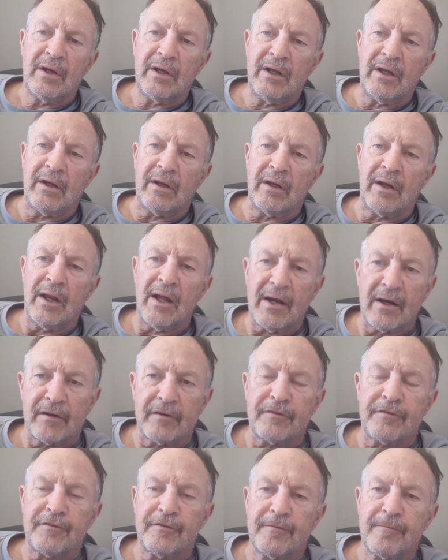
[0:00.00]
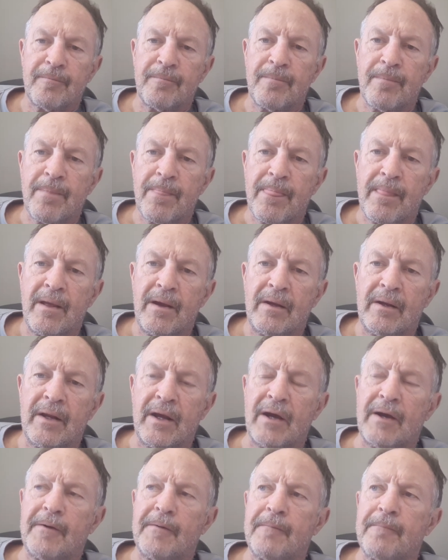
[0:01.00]
in love.
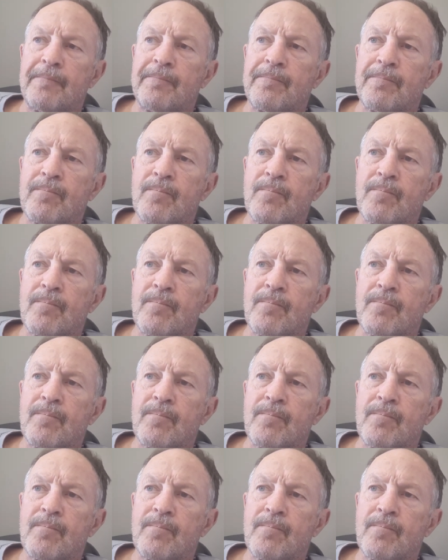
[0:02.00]
Now,